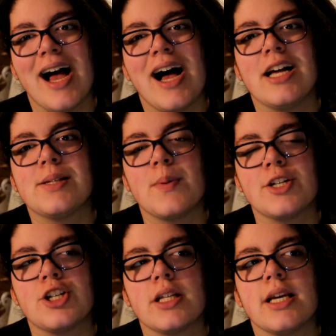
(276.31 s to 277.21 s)

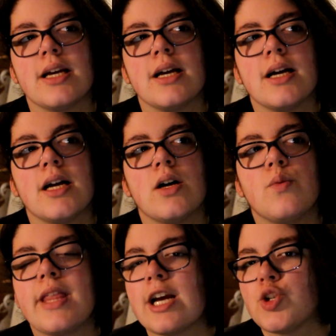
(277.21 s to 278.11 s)
Especially
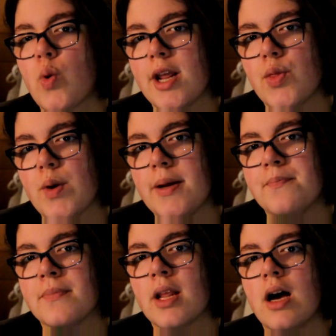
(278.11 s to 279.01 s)
with X-23.
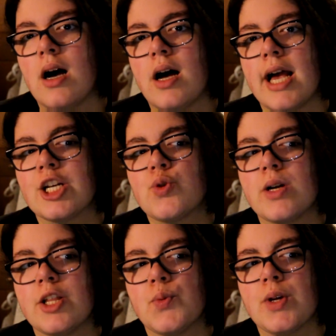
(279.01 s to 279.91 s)

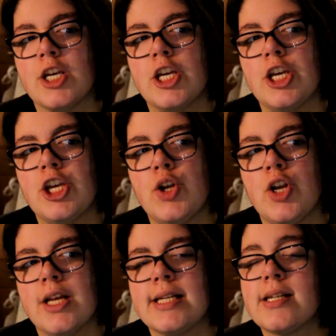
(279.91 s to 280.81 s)
X-23
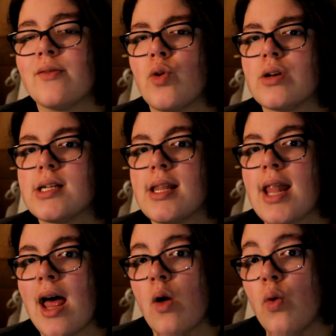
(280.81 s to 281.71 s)
is, of course, a
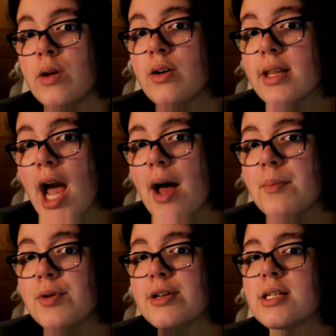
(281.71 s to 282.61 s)
lot older in the comic
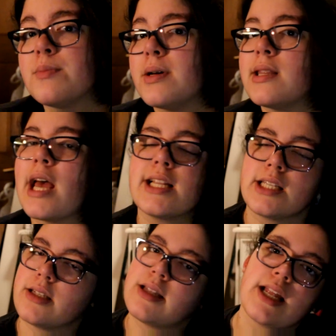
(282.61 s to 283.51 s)
books, but
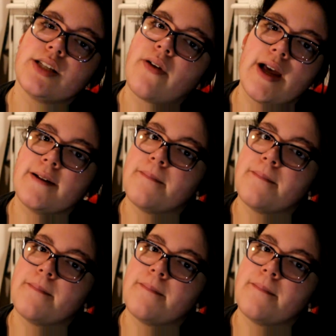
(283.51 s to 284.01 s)
that's fine.